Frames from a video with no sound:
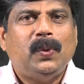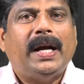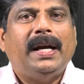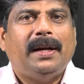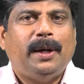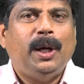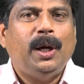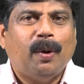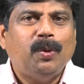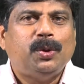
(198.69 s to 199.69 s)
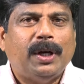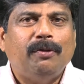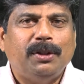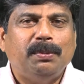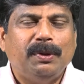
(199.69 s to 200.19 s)
I really loved to have
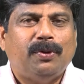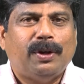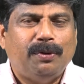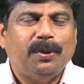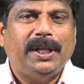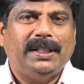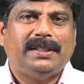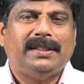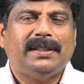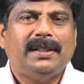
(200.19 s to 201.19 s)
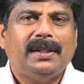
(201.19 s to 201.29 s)
with me for a few days.